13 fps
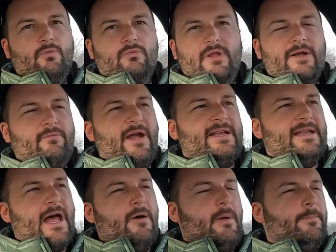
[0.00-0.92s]
like right
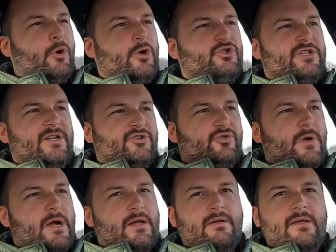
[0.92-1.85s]
now I'm approaching a
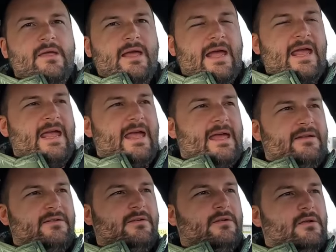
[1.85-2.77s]
truck
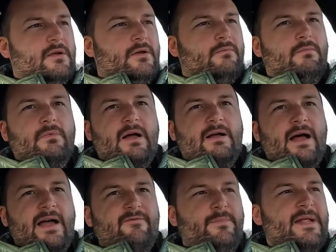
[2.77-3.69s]

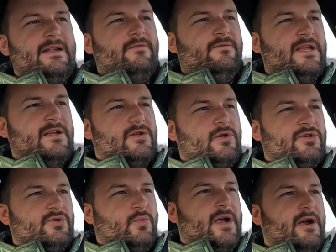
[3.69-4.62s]
and I've been in
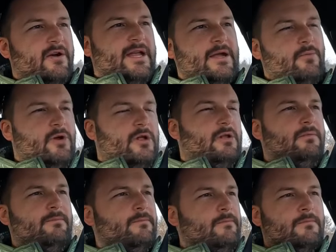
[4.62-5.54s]
vehicles where it will,